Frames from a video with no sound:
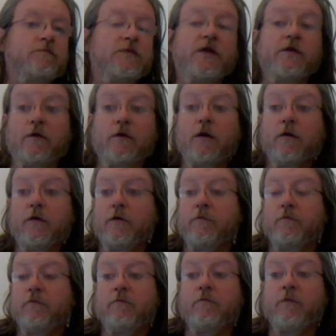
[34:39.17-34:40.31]
There
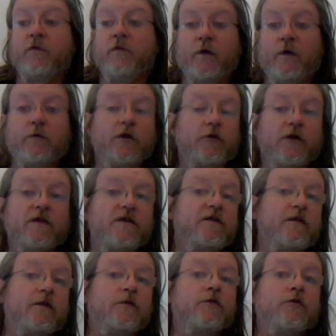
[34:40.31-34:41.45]
are very good
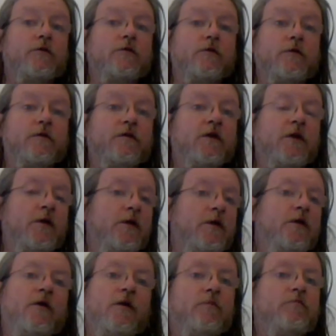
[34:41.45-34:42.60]
ACC controllers
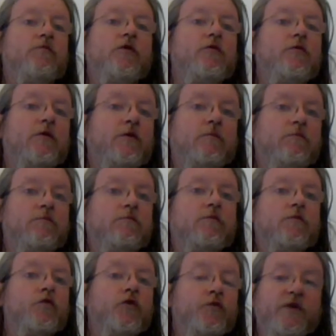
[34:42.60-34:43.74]
who
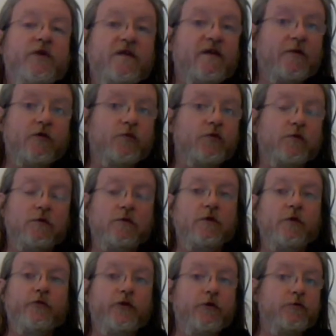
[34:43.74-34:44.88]
would be terrible
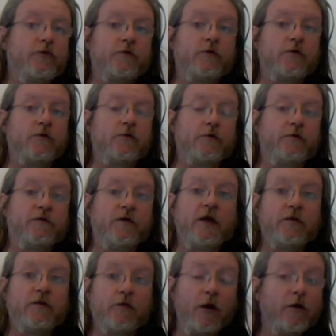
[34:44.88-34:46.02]
approach controllers.
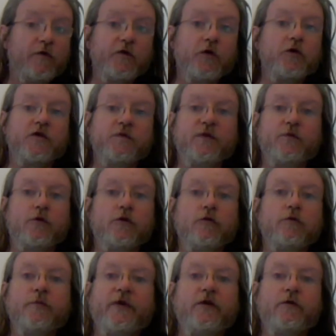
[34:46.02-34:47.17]
There are, of course, people who
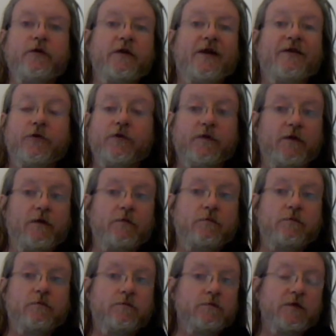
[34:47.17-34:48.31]
would be good at everything,
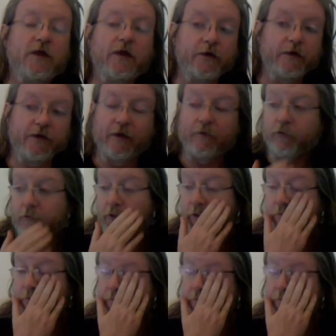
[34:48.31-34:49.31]
like everywhere.